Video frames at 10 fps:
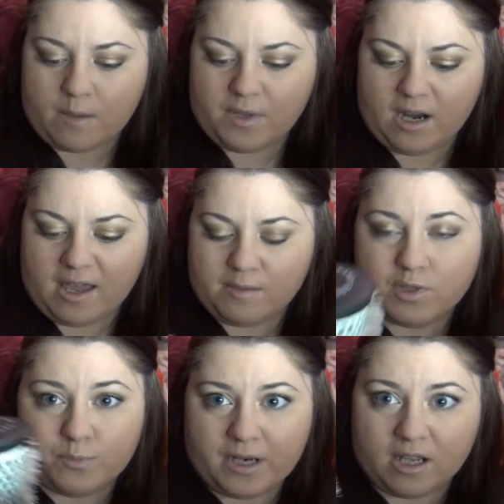I mean, I am
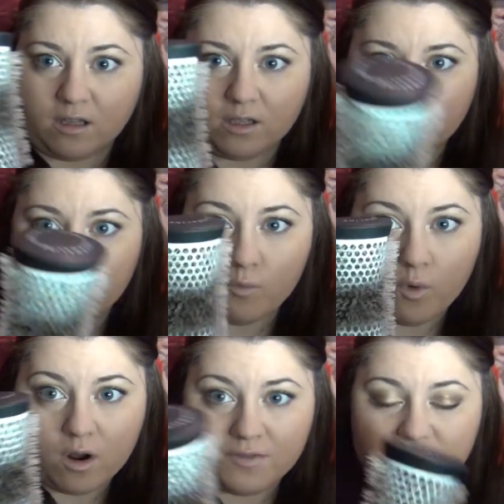spending a little bit
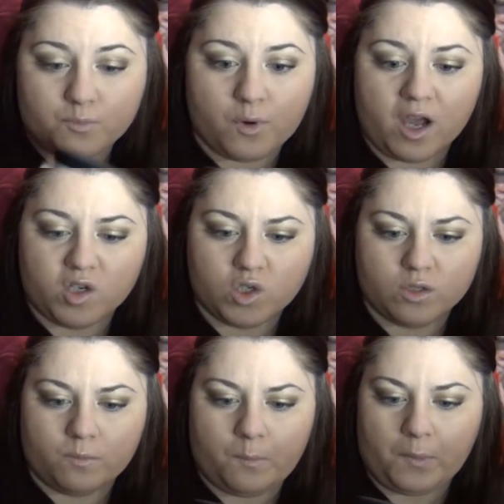more on this
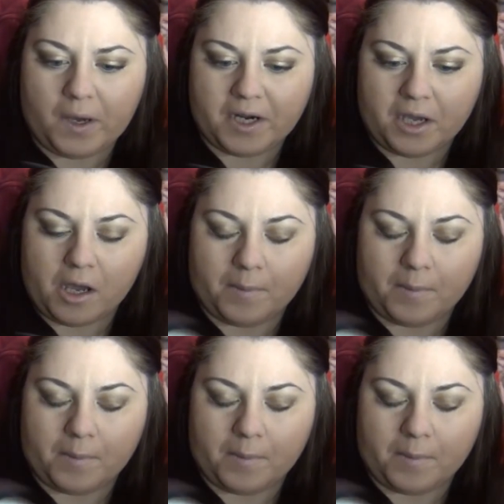brush, but